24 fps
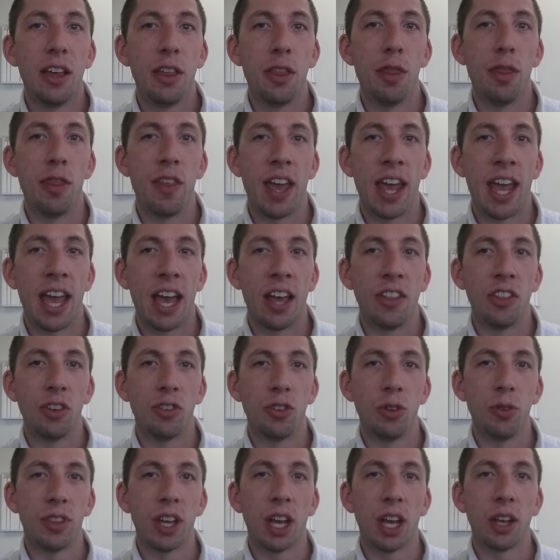than the
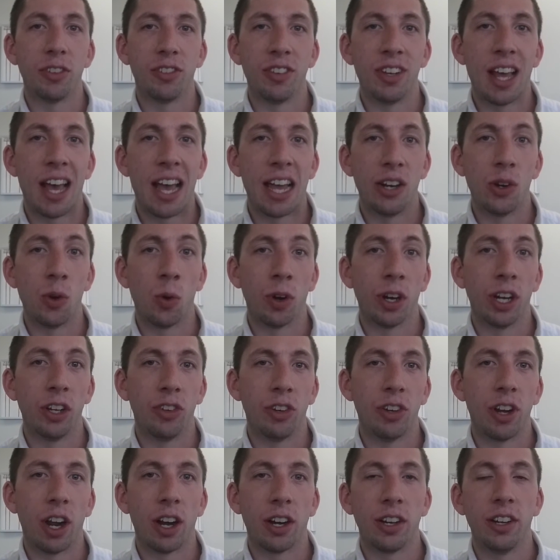2009 Or
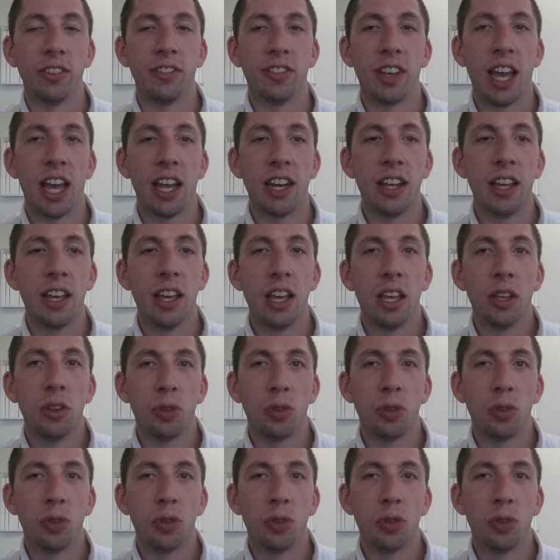Into Darkness had.